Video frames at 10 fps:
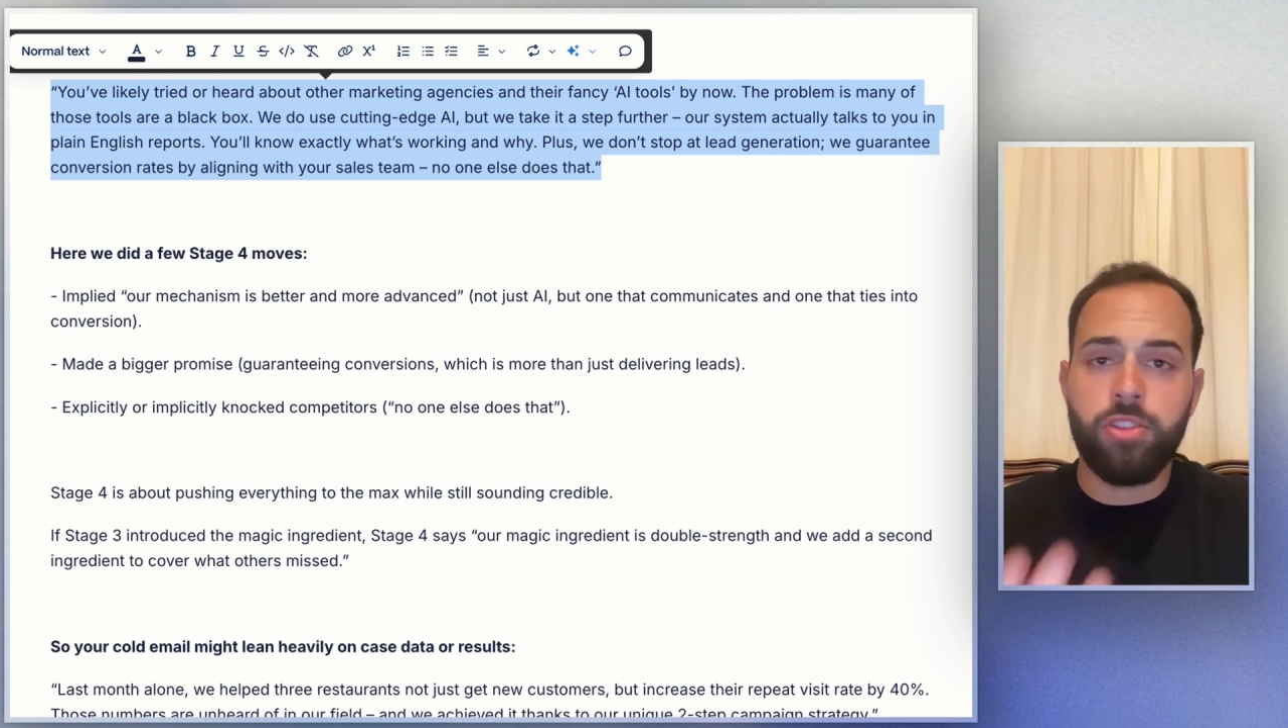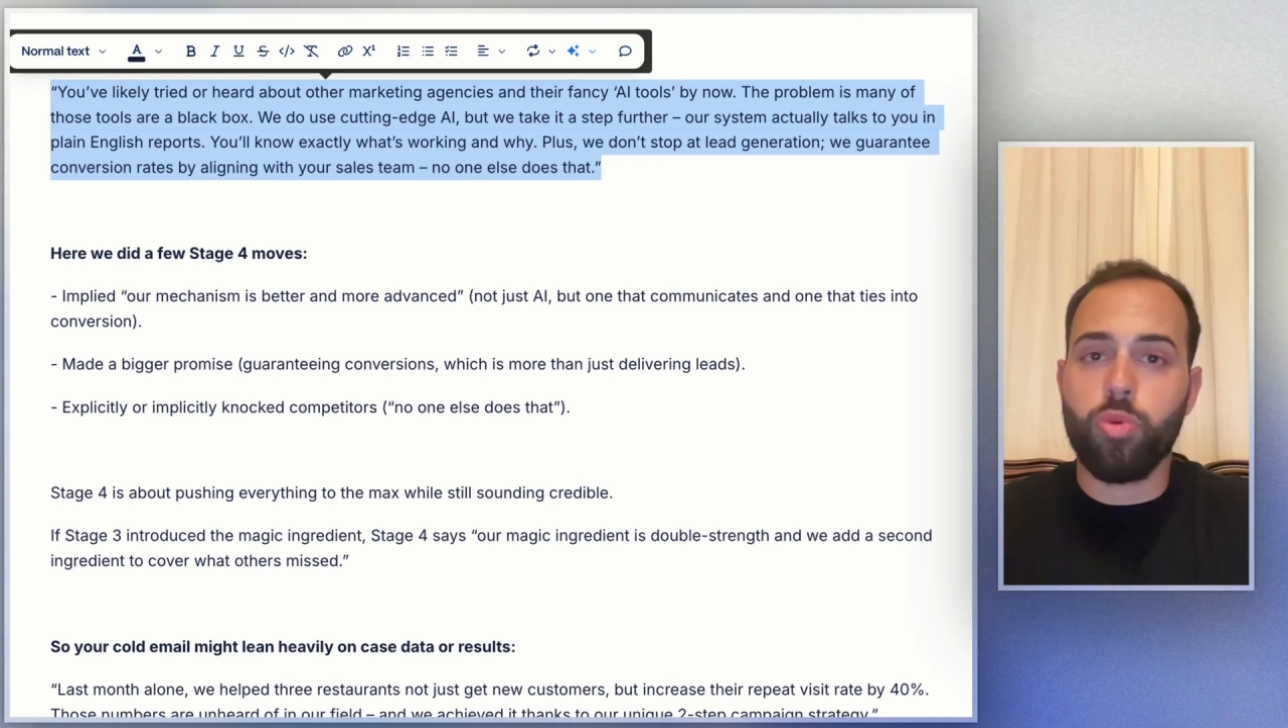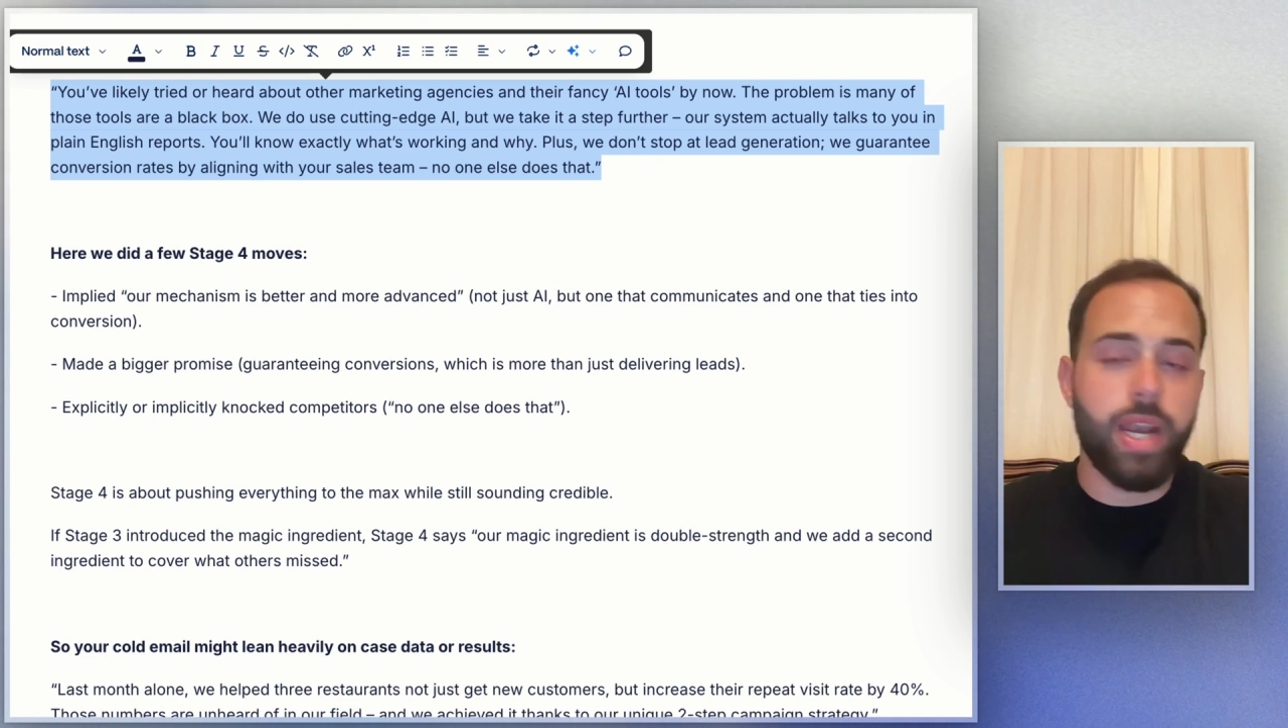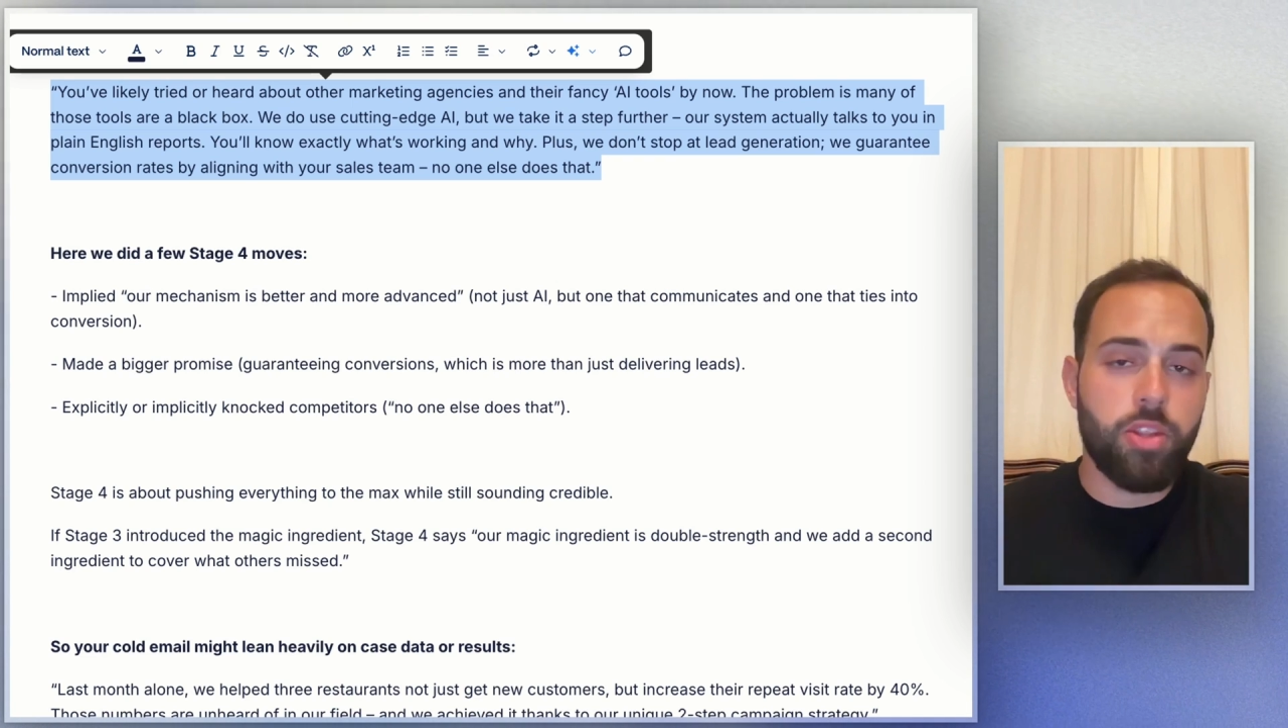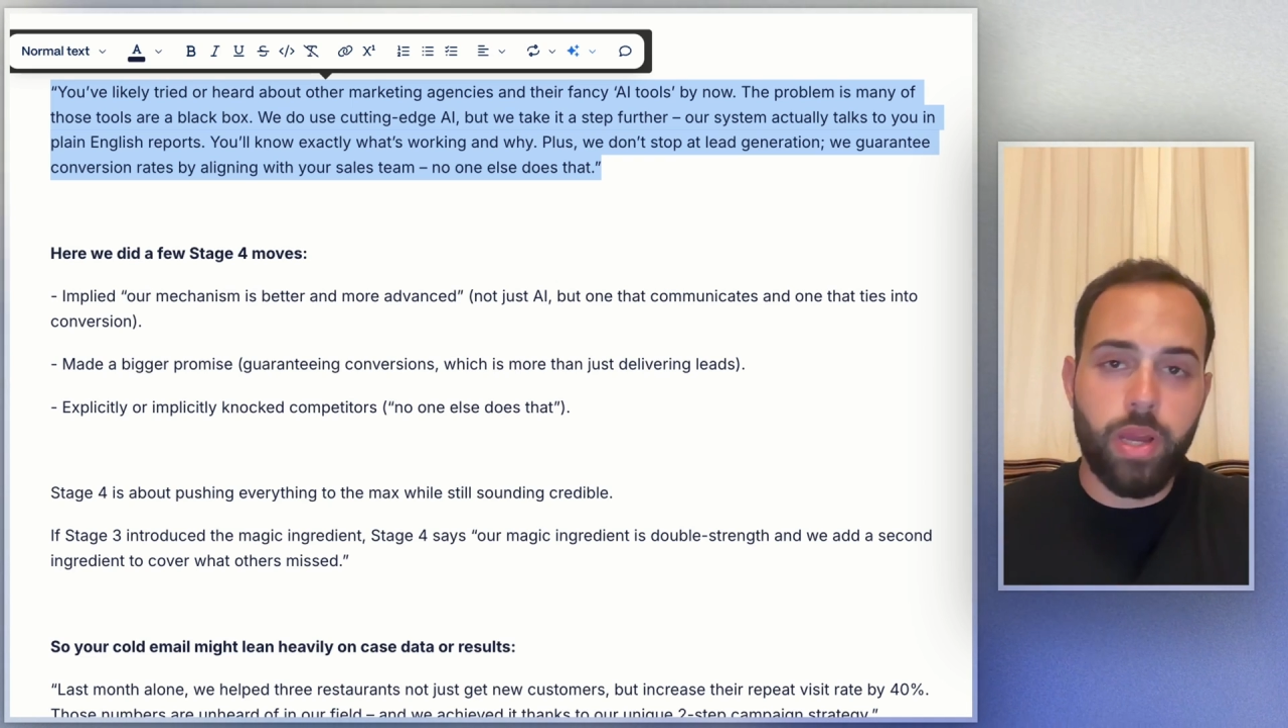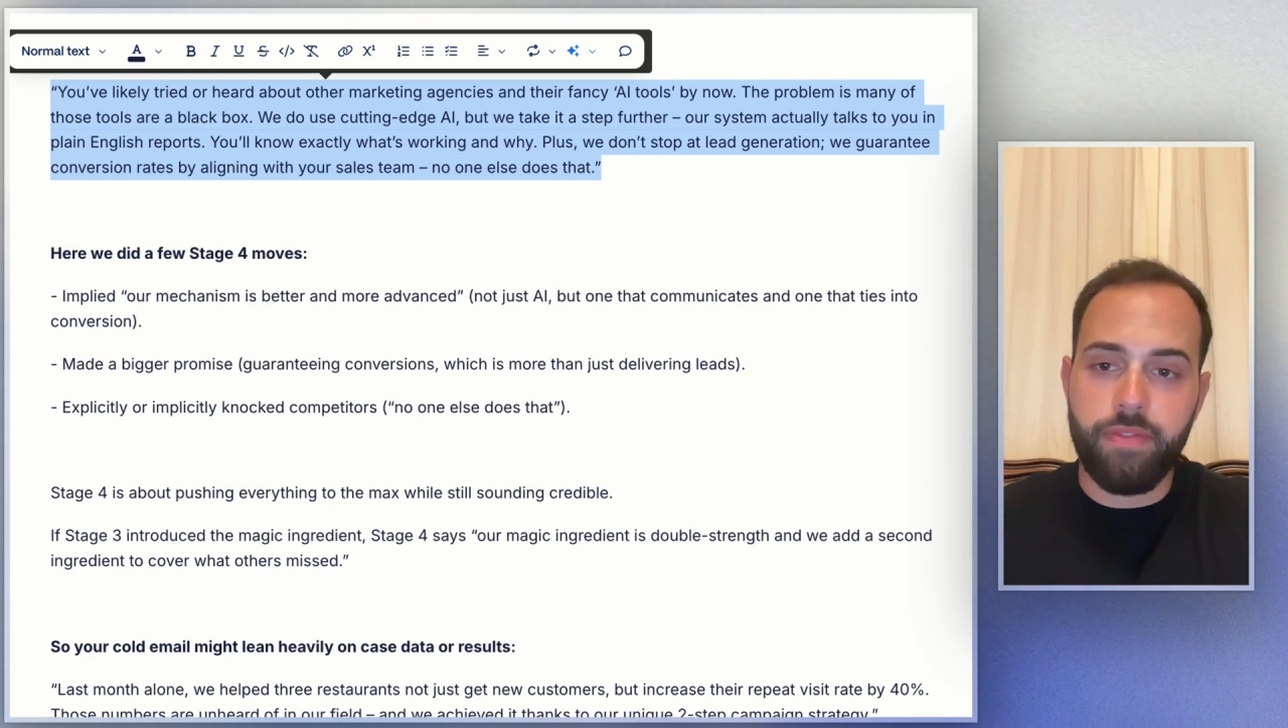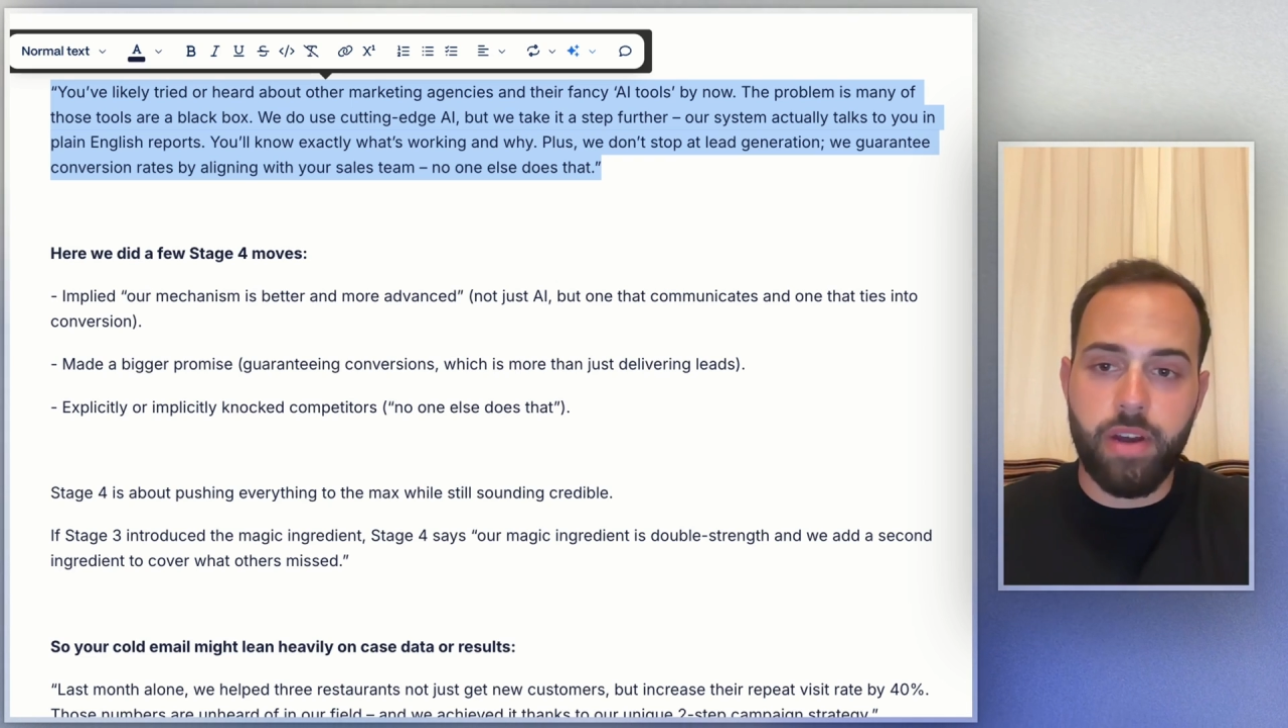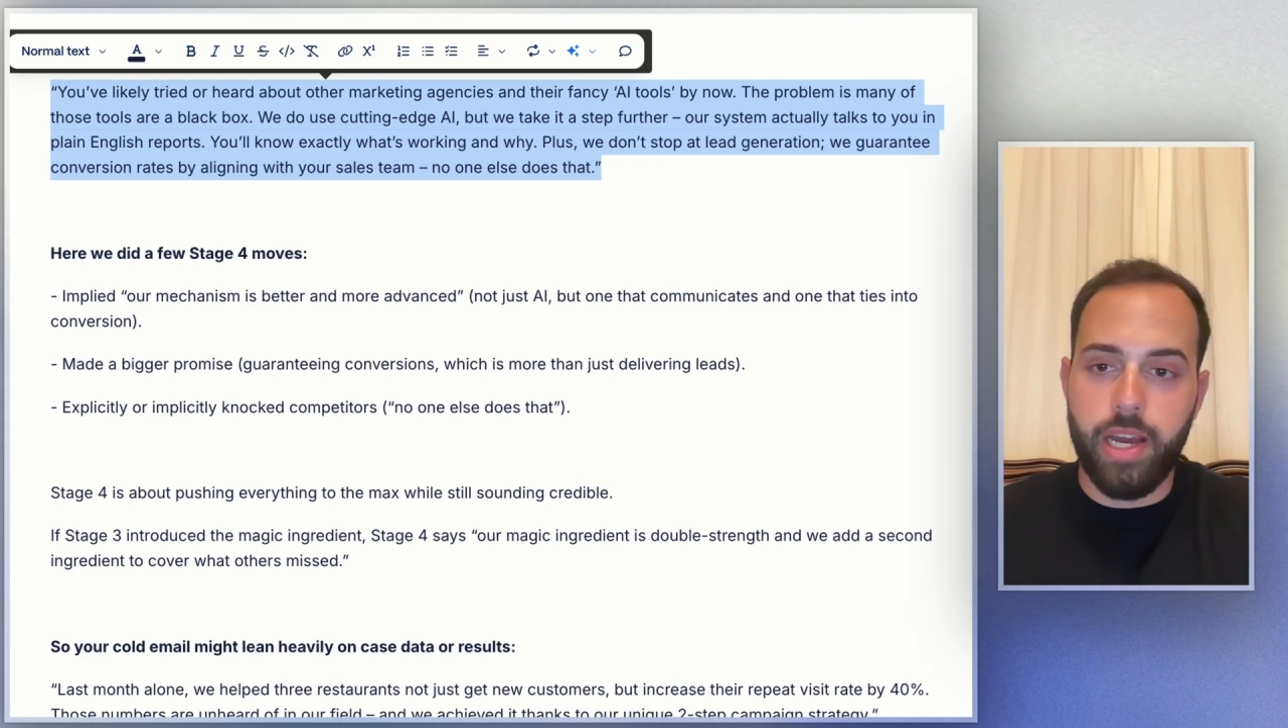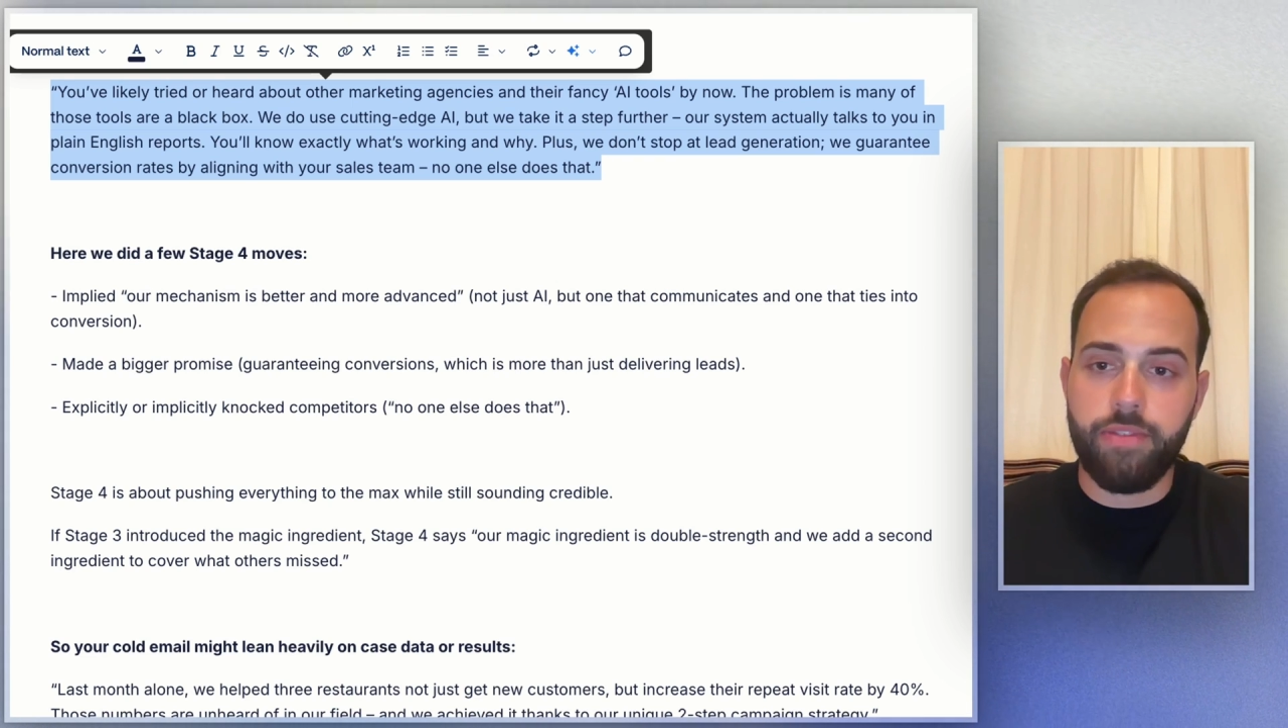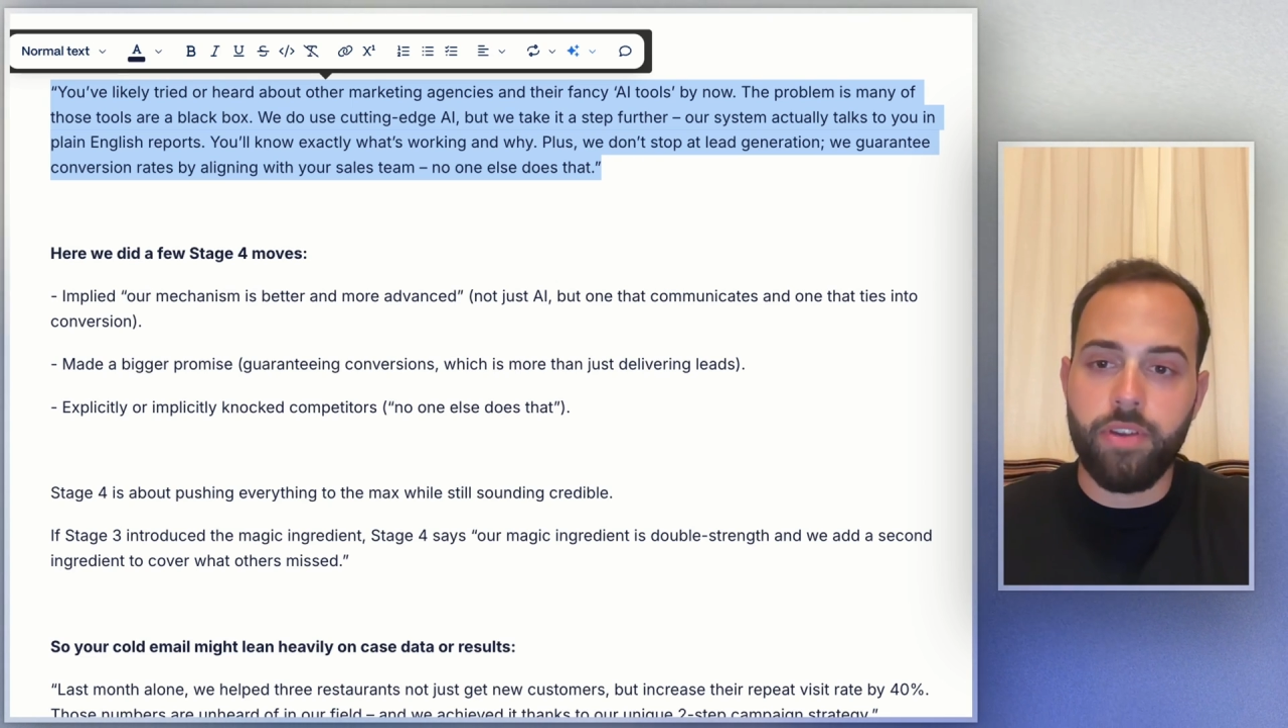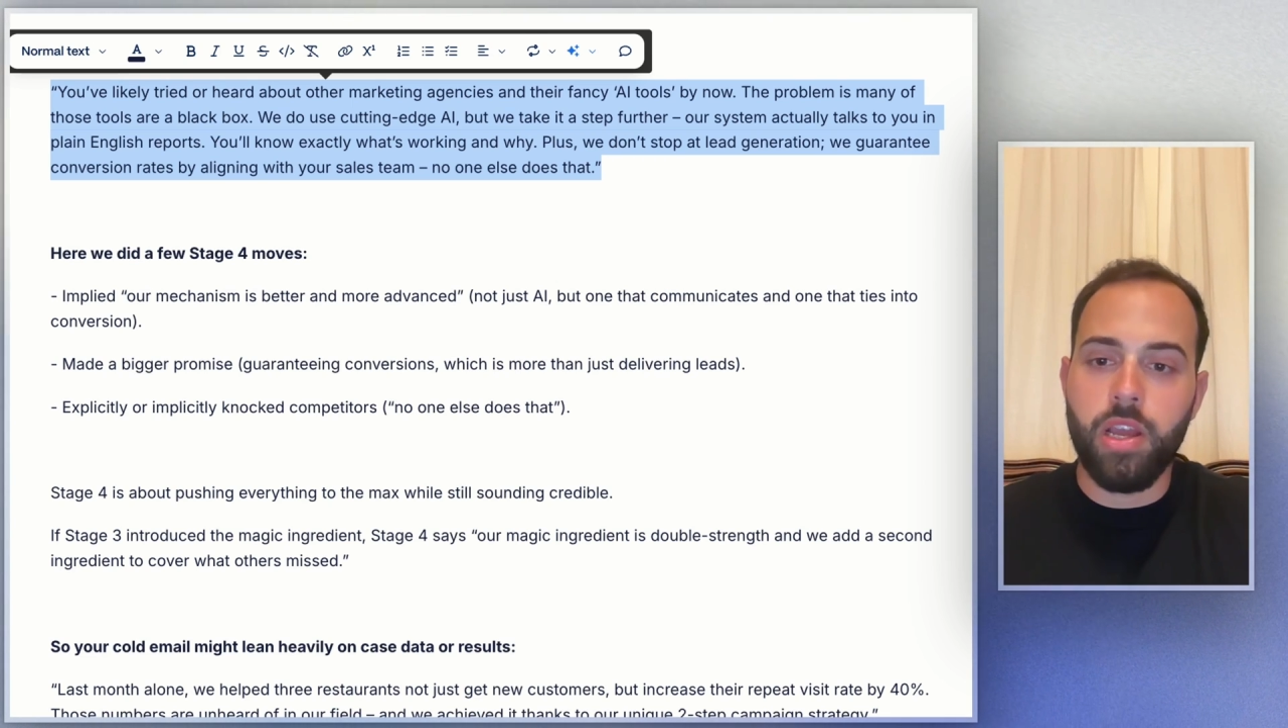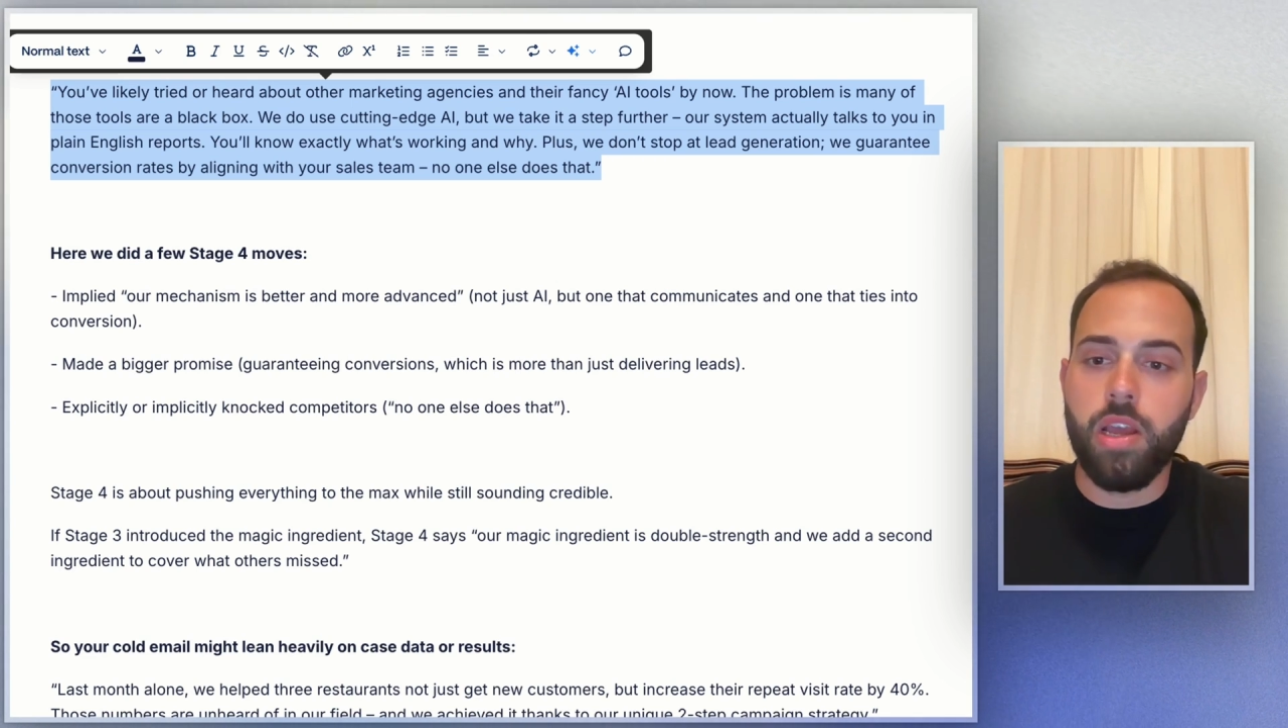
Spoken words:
2025.